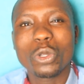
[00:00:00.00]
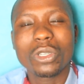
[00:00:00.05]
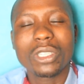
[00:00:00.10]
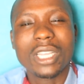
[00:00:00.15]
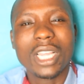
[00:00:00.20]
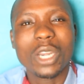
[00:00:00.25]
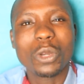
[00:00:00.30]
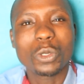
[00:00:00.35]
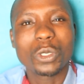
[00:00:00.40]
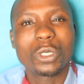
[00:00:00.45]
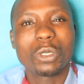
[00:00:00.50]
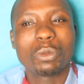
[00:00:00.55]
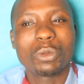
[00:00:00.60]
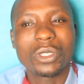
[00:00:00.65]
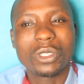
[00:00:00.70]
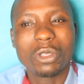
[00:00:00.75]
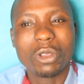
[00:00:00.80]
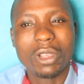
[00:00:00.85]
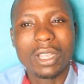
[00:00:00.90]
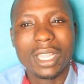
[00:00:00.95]
Kalonzo
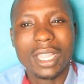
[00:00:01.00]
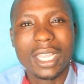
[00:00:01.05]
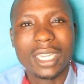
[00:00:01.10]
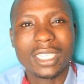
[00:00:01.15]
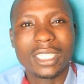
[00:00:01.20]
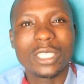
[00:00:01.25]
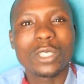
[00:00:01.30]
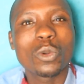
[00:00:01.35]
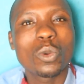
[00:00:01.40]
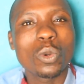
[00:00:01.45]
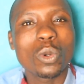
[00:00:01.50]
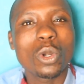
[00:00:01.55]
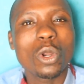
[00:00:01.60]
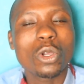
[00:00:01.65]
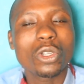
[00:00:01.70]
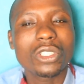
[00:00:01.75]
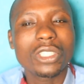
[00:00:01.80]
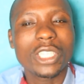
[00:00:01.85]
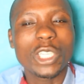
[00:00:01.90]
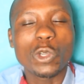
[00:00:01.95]
Musyoka that he
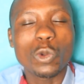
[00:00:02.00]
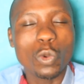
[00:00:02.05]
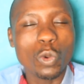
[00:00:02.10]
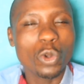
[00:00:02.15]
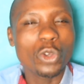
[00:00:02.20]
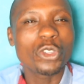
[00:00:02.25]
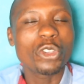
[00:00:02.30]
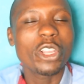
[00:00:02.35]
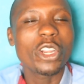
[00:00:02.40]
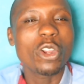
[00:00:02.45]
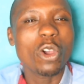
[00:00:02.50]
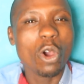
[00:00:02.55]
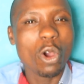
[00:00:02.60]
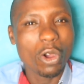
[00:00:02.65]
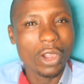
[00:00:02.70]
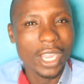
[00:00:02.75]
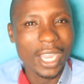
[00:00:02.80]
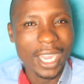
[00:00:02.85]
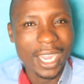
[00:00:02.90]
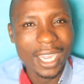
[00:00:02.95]
could join
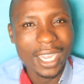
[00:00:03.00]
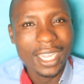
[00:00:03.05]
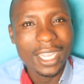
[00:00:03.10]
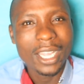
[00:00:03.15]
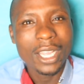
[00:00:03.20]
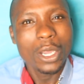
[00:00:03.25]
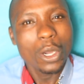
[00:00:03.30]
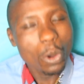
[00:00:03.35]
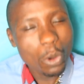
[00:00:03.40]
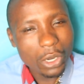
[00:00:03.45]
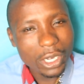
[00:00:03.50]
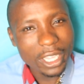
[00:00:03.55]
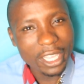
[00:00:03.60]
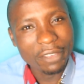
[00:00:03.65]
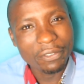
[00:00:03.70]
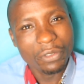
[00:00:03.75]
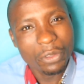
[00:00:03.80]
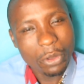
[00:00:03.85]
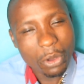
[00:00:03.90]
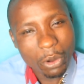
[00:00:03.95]
Oka only
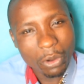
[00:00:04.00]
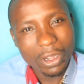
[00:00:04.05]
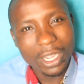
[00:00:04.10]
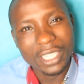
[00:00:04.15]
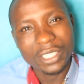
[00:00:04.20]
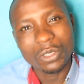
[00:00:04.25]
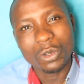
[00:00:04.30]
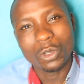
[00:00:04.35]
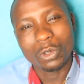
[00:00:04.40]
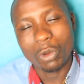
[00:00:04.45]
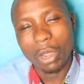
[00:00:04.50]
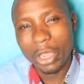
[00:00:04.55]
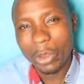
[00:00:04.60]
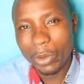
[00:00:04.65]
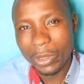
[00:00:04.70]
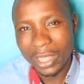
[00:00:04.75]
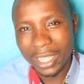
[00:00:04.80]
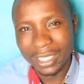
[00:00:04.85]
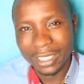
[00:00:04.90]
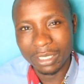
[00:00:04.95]
if Oka is not working
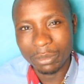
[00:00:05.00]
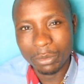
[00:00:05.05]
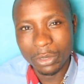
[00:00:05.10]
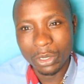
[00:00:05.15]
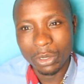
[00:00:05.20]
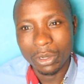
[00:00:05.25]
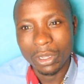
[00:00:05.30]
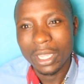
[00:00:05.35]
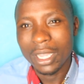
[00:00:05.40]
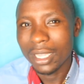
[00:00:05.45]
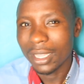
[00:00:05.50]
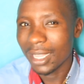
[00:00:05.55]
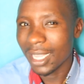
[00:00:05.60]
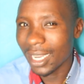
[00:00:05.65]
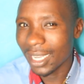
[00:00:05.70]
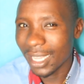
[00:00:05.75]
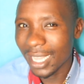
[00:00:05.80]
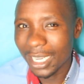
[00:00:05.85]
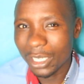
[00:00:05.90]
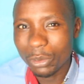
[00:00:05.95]
in the Azimio.
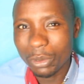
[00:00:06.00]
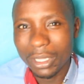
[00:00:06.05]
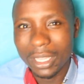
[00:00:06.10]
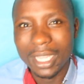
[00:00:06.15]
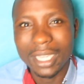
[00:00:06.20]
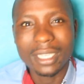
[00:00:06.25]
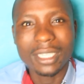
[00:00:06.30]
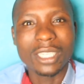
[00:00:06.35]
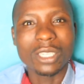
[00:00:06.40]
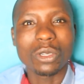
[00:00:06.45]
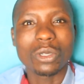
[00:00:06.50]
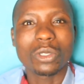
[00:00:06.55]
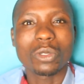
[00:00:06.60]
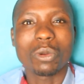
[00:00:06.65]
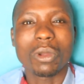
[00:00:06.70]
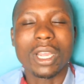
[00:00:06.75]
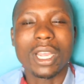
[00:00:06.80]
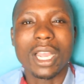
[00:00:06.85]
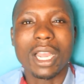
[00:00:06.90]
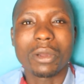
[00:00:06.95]
Then that way, that did not
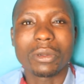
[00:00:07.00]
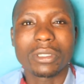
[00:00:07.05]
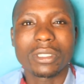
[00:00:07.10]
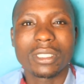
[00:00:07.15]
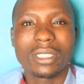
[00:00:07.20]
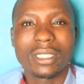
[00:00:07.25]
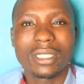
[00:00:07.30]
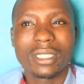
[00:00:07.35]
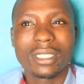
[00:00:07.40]
work out.